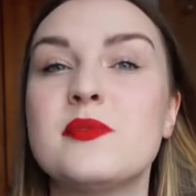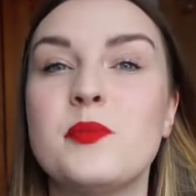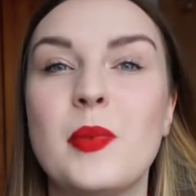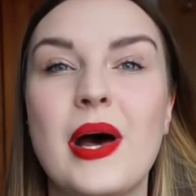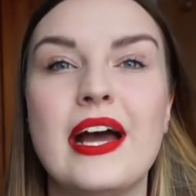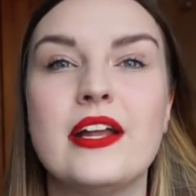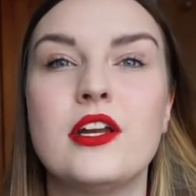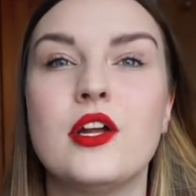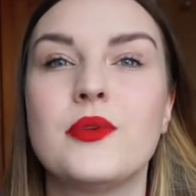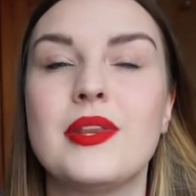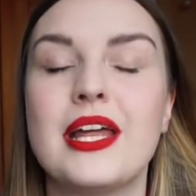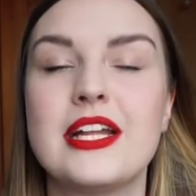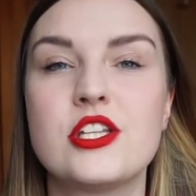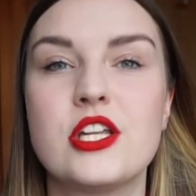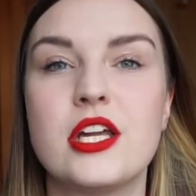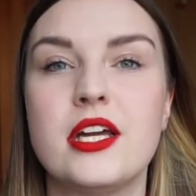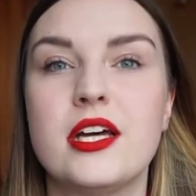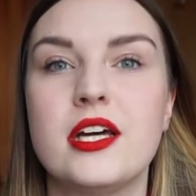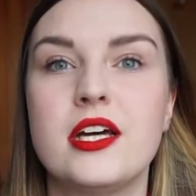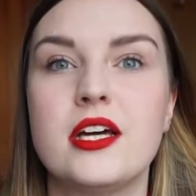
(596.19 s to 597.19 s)
But I know that
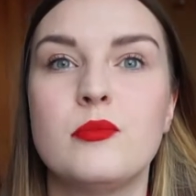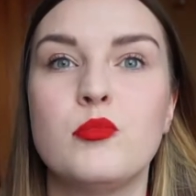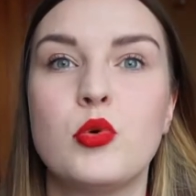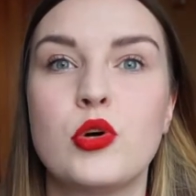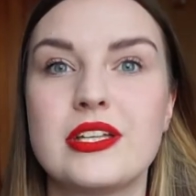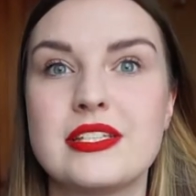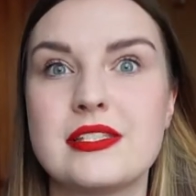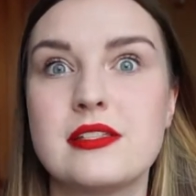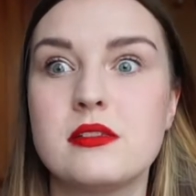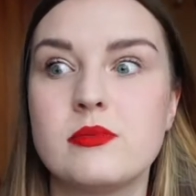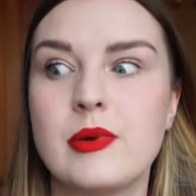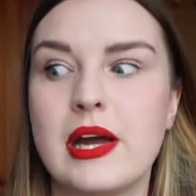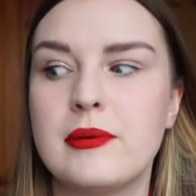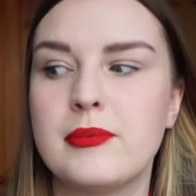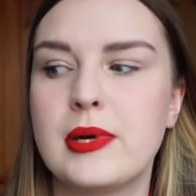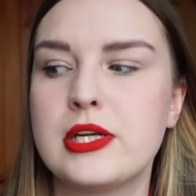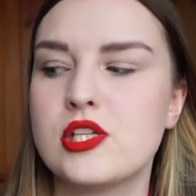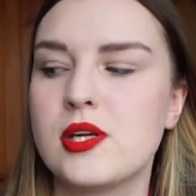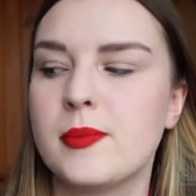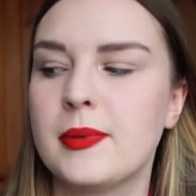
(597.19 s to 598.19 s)
the book is inspired
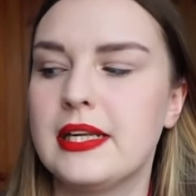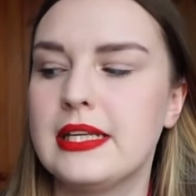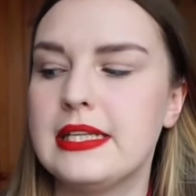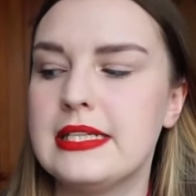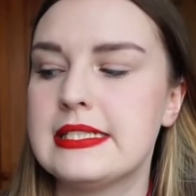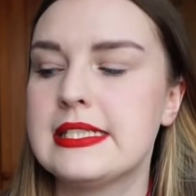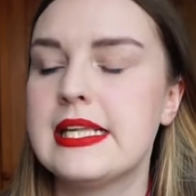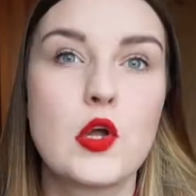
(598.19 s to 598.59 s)
by Japanese